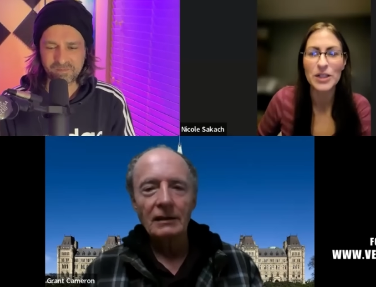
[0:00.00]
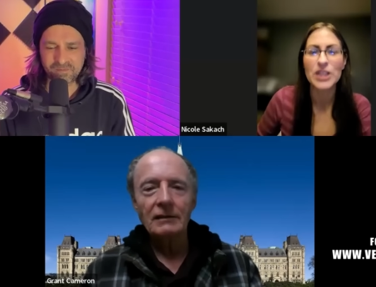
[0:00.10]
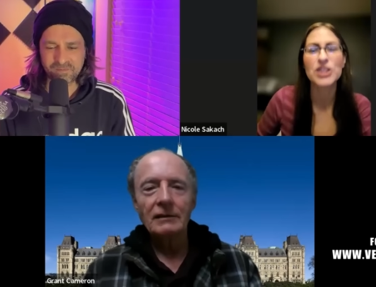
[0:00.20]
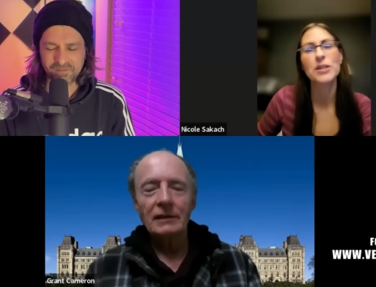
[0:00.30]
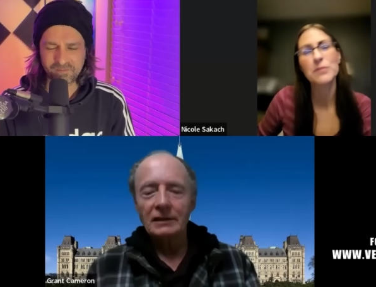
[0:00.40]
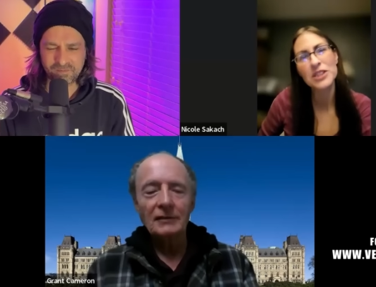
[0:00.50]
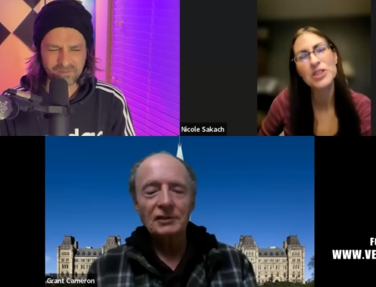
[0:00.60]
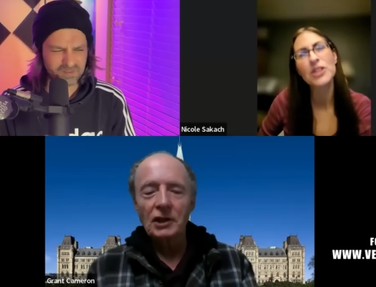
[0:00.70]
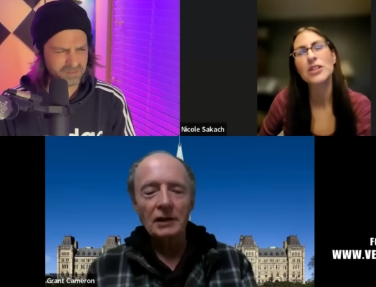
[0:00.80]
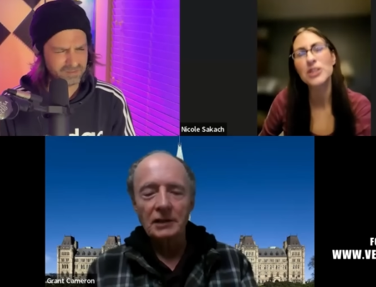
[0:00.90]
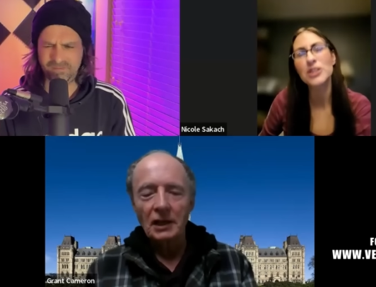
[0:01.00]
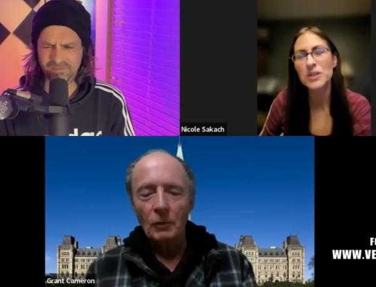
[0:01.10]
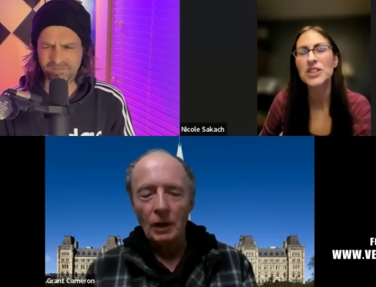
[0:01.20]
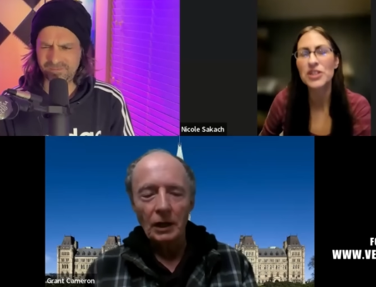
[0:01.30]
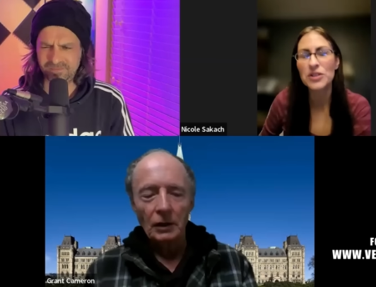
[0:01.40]
Speaker 1: Dave, Jimmy yeah, Church Scott,
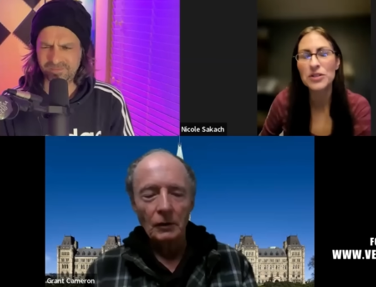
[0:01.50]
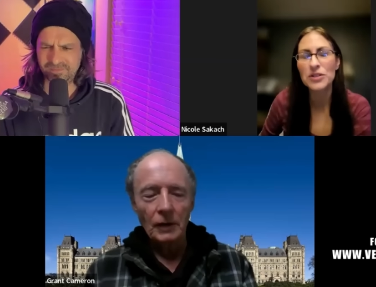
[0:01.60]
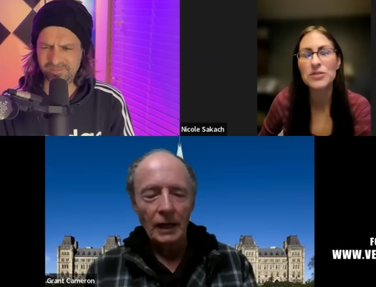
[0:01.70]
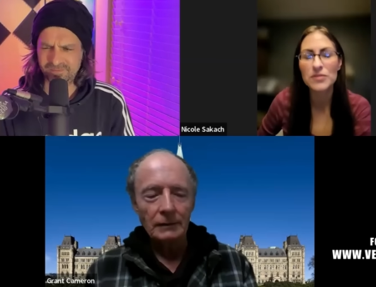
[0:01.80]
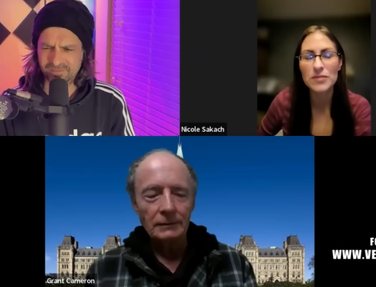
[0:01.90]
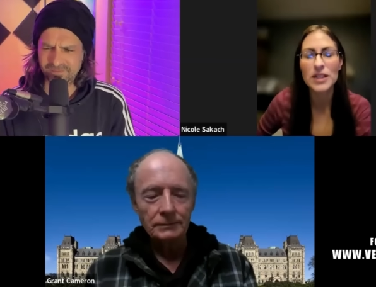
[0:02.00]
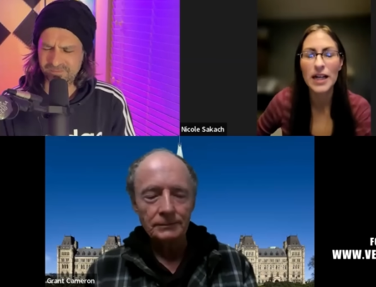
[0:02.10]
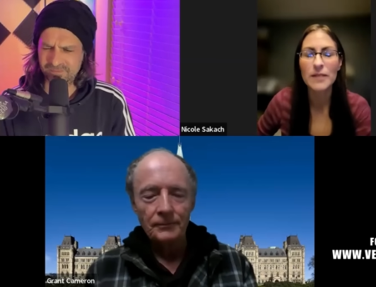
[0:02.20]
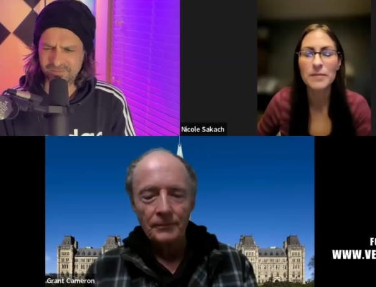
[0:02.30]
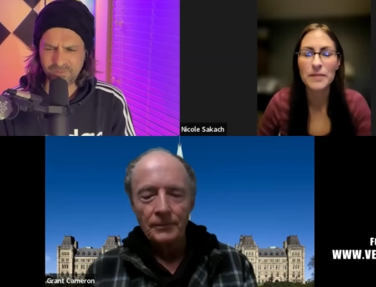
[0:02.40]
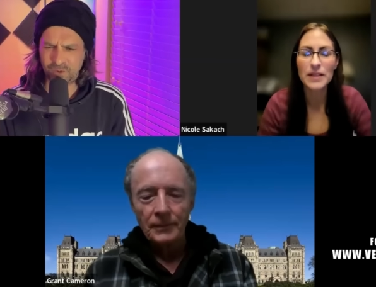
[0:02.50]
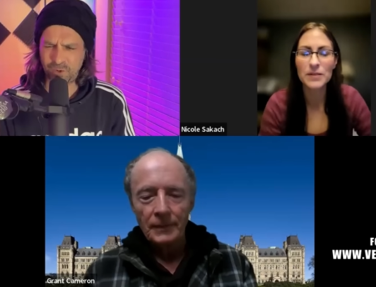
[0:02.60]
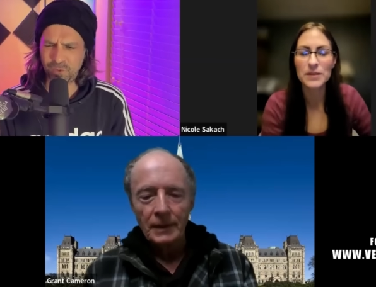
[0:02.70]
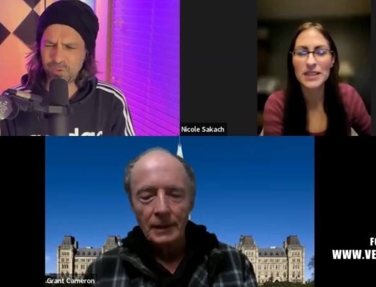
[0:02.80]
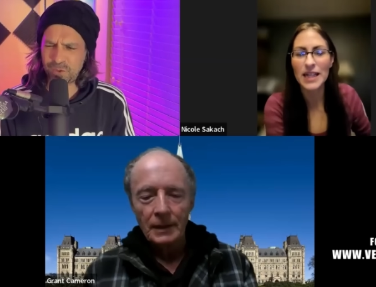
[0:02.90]
was too. Yeah,
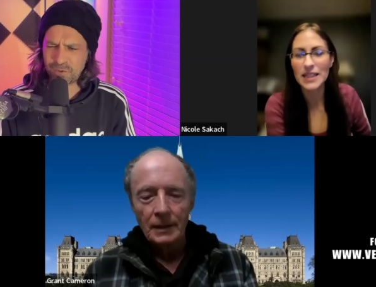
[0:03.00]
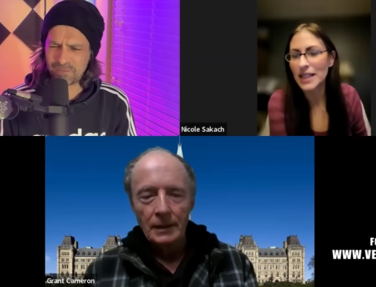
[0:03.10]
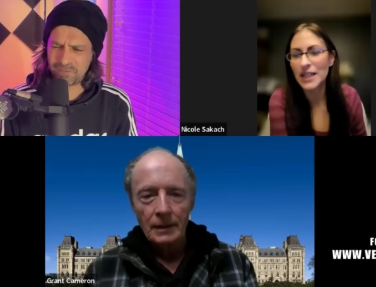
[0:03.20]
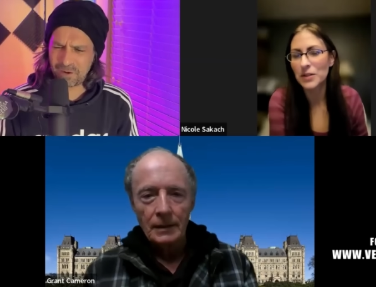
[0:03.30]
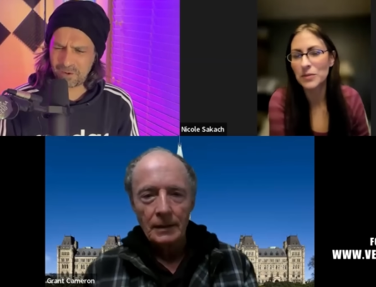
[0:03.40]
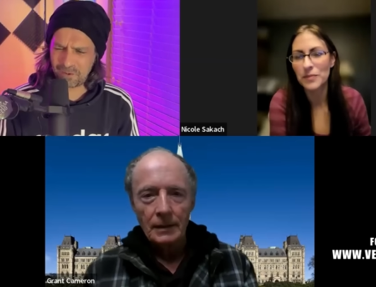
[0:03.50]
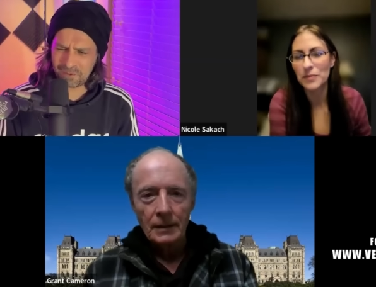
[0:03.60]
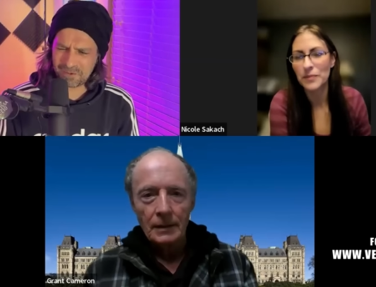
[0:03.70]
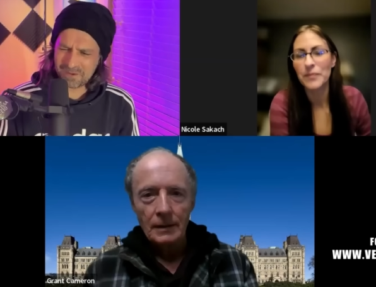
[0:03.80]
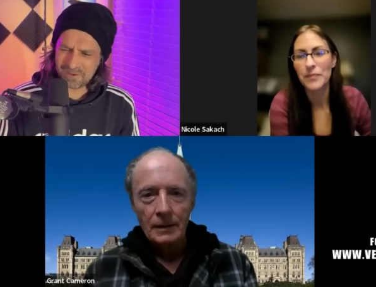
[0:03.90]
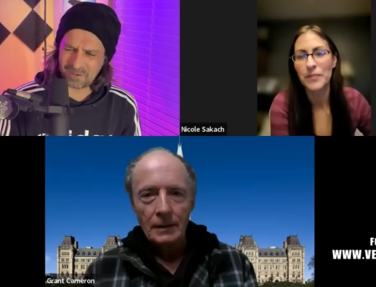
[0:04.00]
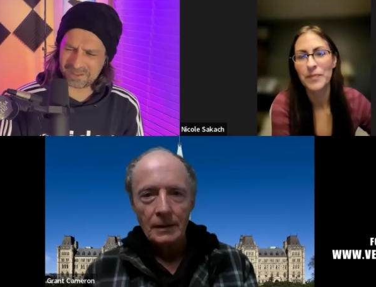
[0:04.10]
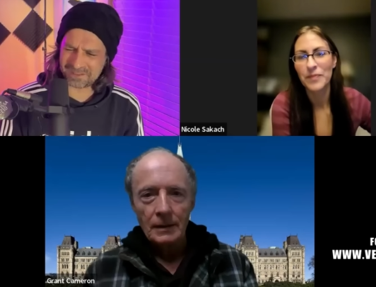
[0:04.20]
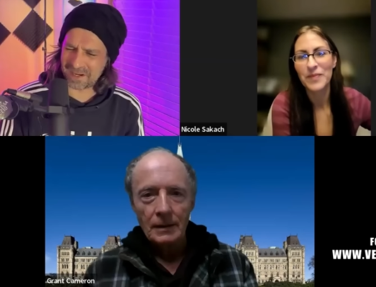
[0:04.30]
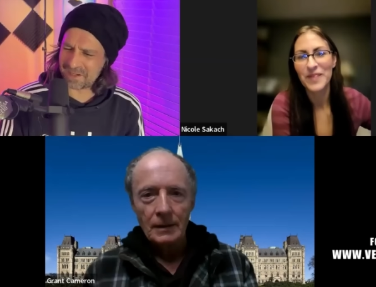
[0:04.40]
it too was like UFO.
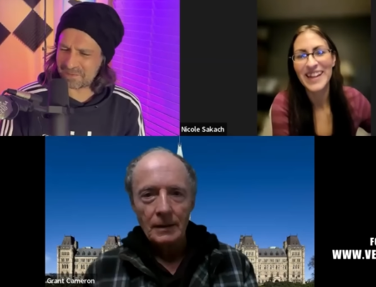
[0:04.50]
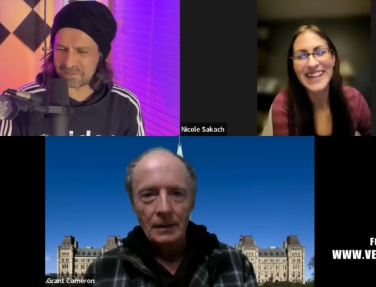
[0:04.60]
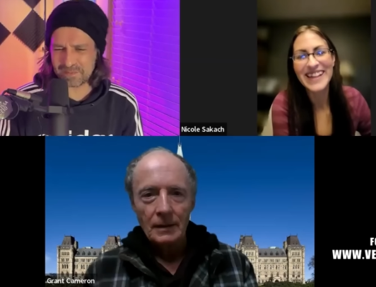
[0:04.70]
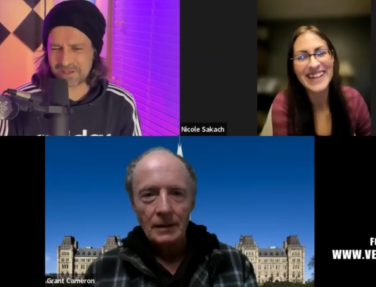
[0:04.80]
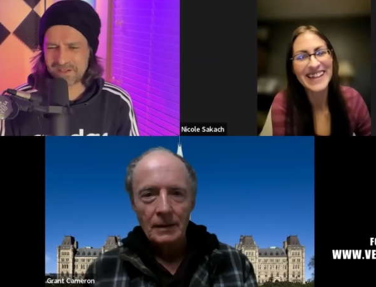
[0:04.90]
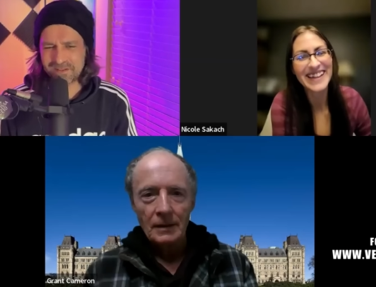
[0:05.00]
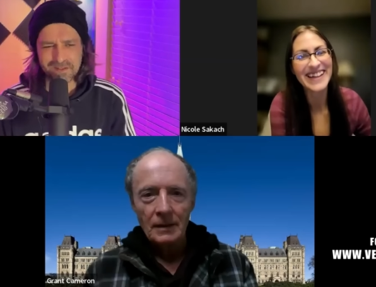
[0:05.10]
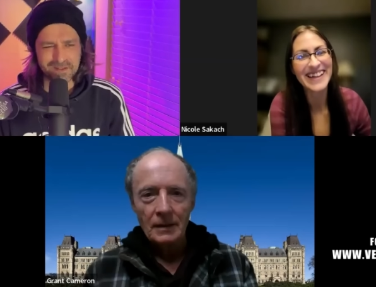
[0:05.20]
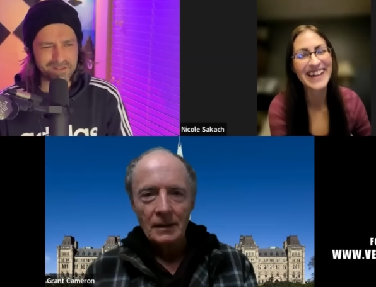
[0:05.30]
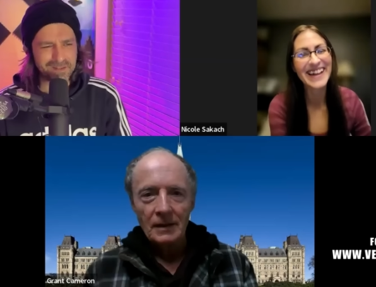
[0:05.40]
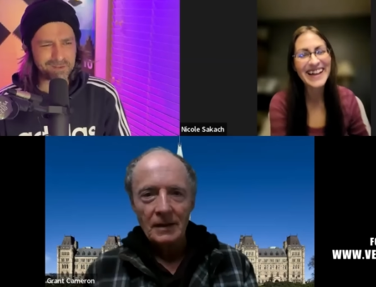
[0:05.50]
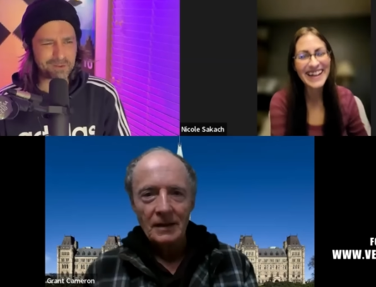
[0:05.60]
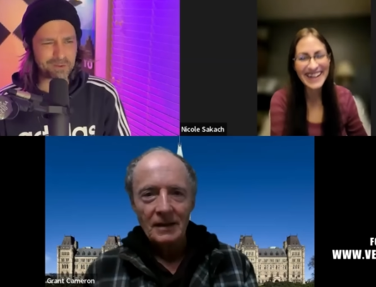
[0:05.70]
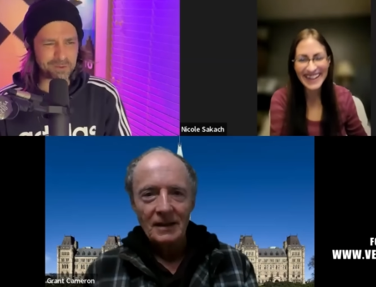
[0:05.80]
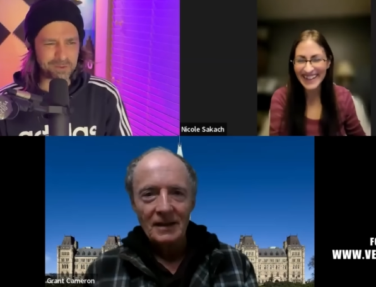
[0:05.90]
Speaker 2: What does that even mean? He's
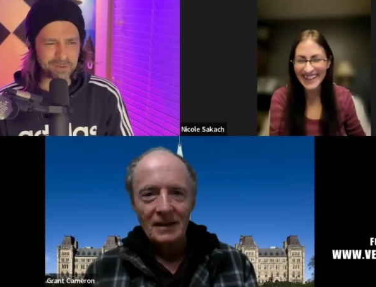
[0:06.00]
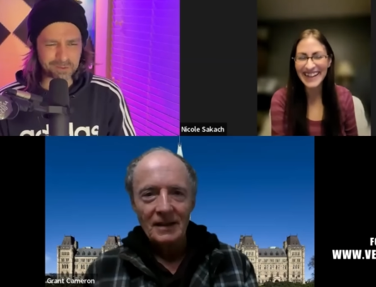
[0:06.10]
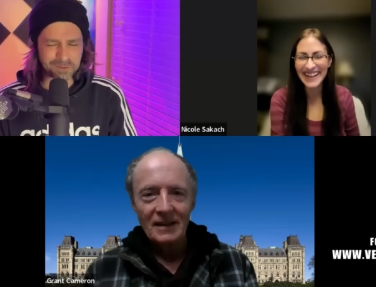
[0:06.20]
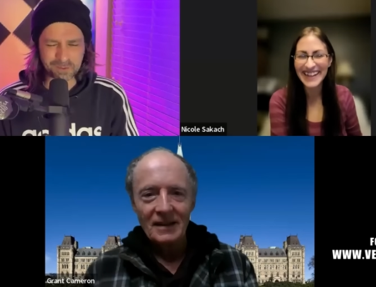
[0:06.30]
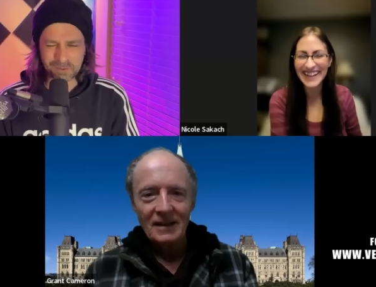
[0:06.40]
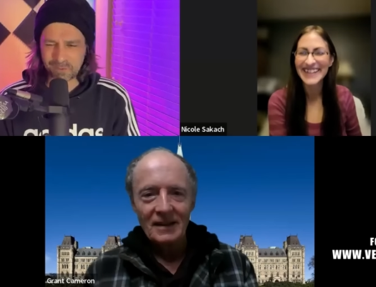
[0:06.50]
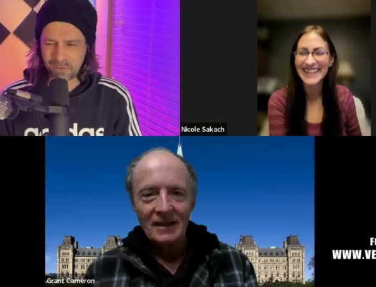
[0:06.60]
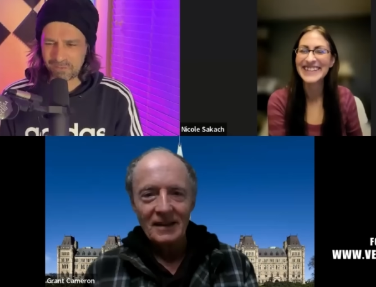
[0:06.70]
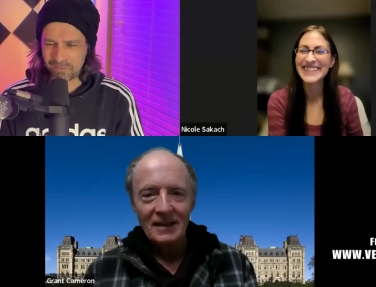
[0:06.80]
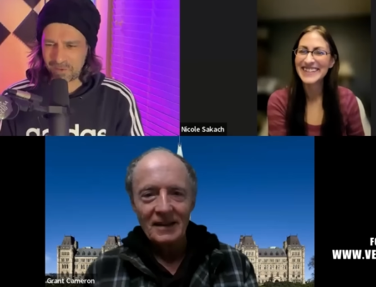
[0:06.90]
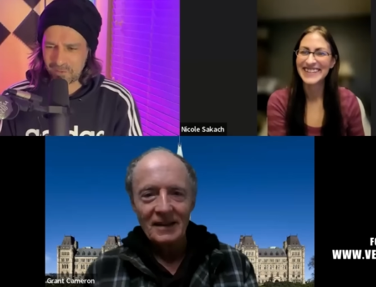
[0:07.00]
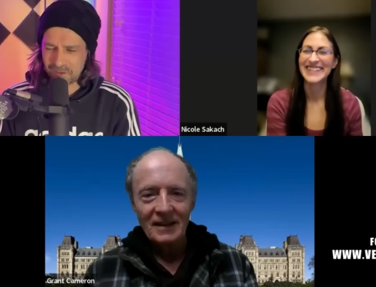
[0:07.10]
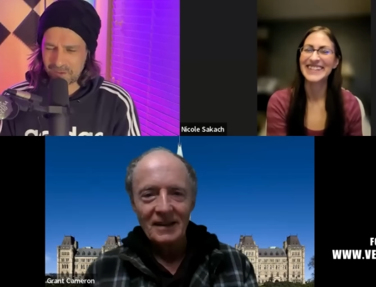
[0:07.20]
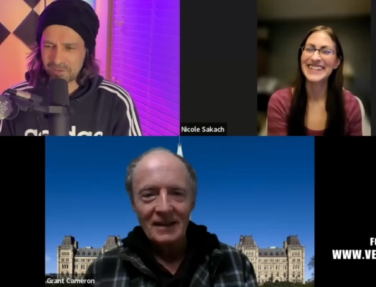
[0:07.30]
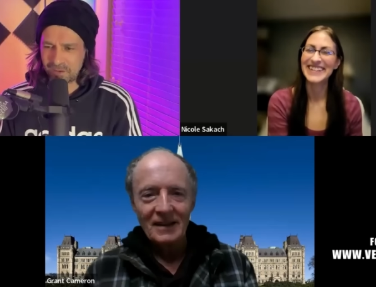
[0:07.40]
too. you're too UFO.
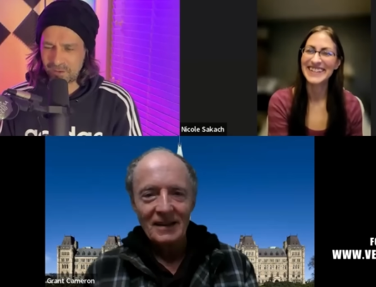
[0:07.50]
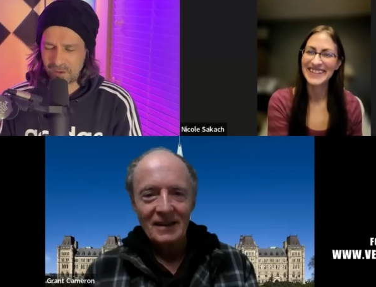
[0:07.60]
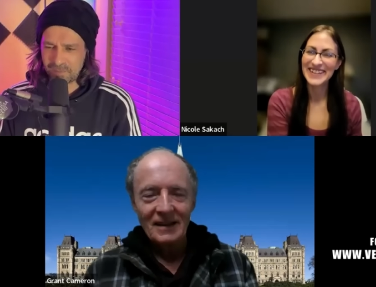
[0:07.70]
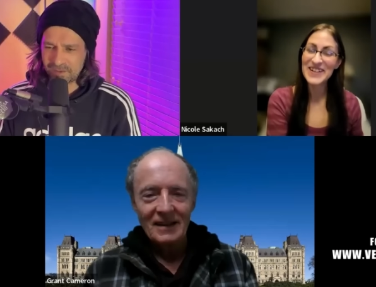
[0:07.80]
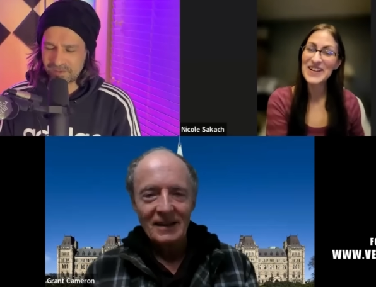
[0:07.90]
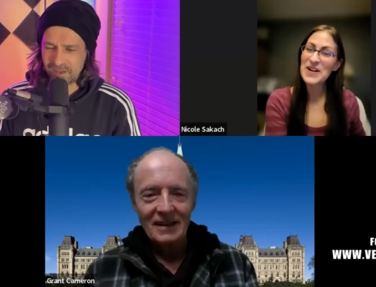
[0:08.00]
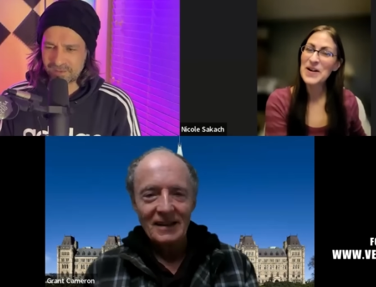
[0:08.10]
I don't know. I mean,